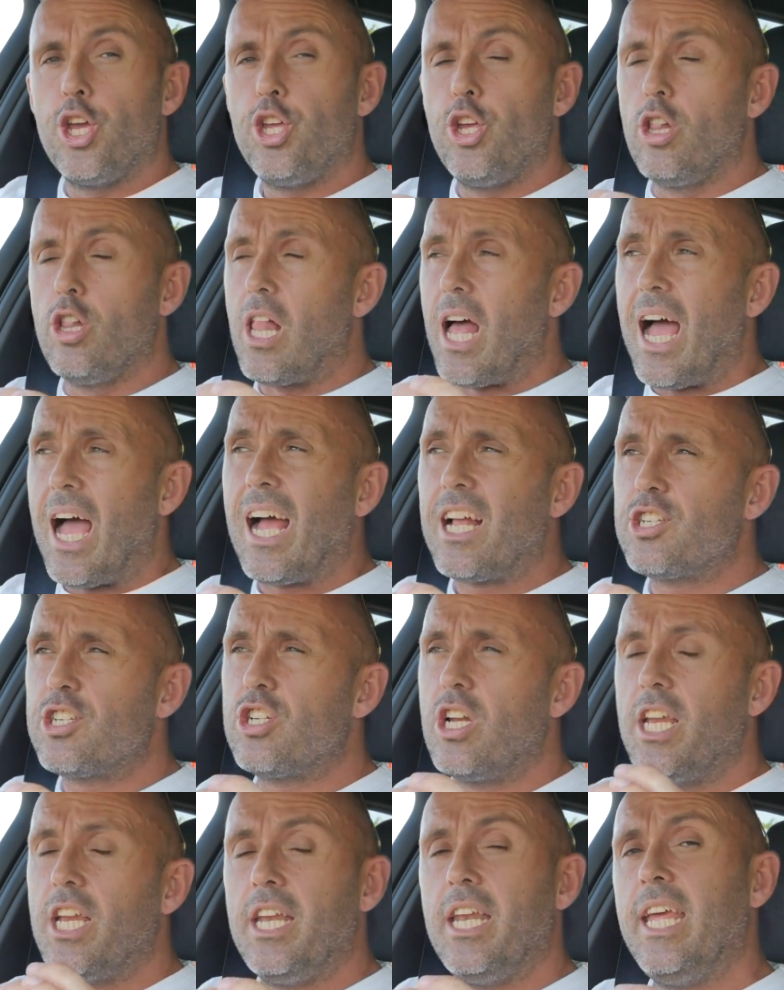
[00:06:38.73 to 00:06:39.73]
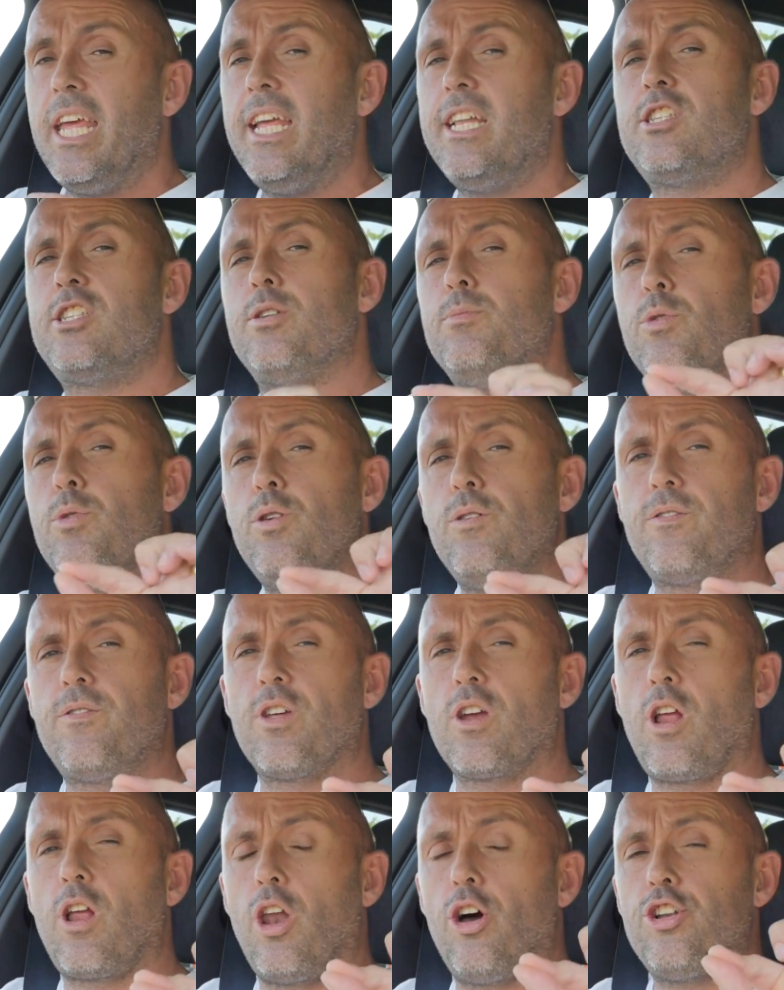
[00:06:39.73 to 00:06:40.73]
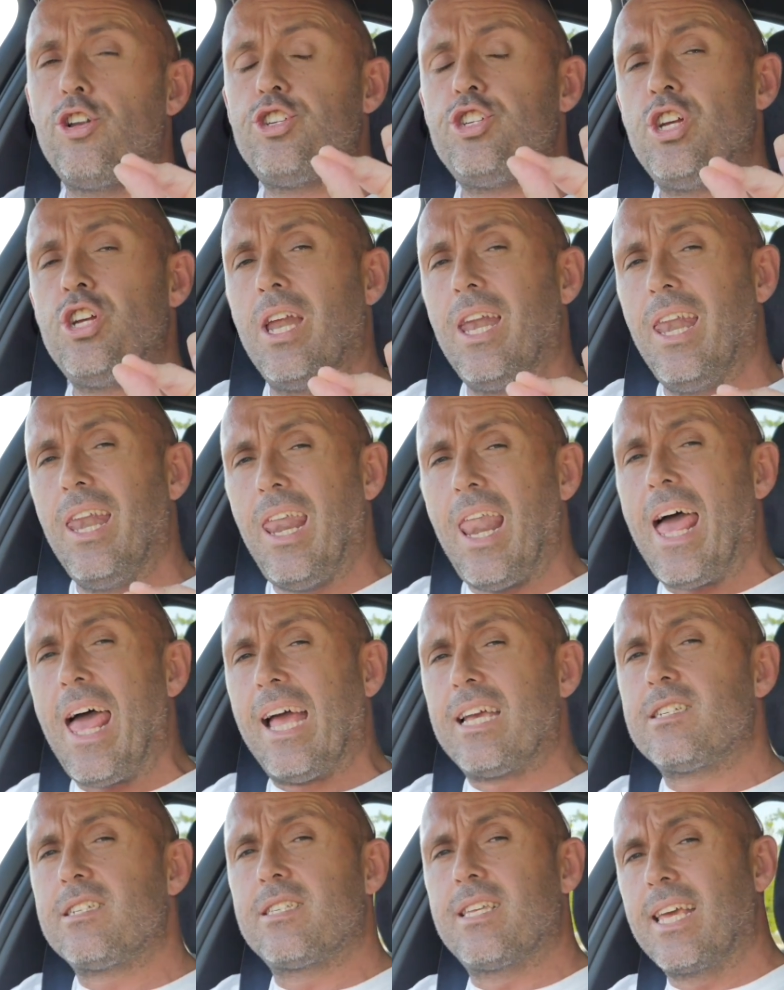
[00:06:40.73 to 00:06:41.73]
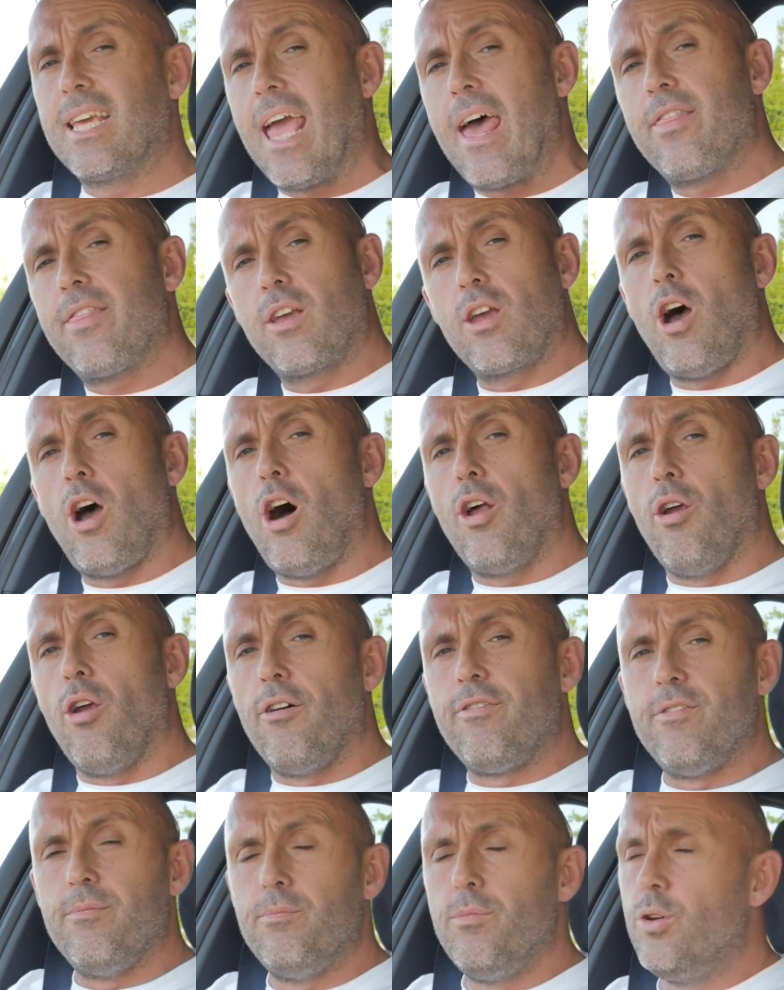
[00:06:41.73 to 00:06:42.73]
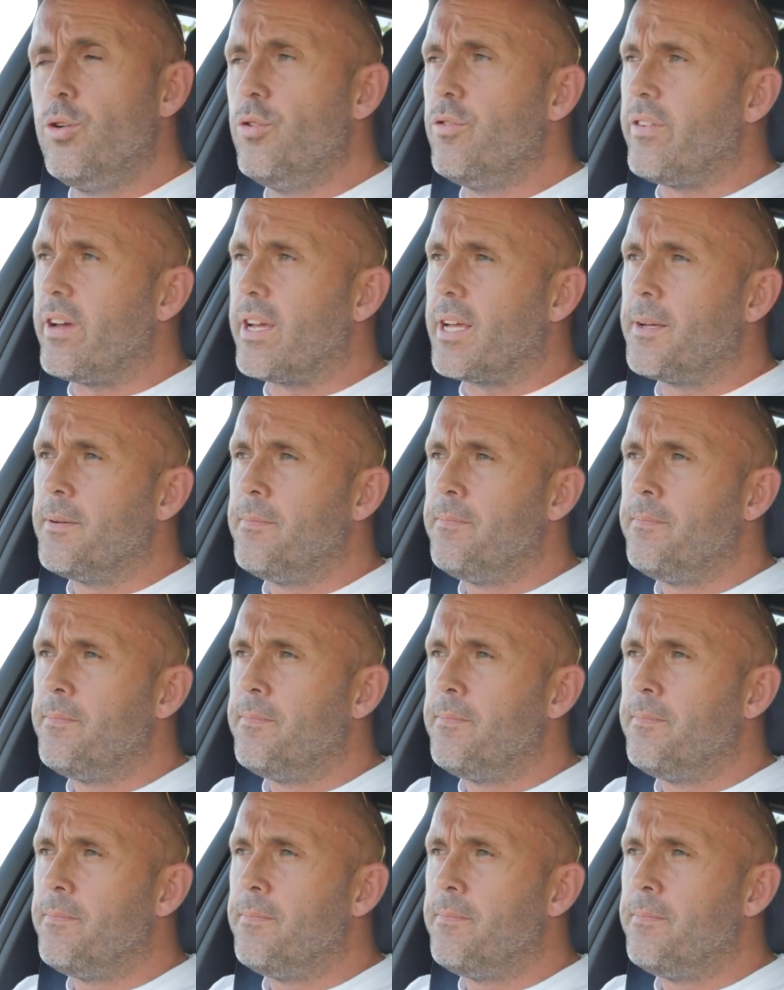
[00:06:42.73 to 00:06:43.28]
you'll actually need to move the clutch less to get the car off and moving.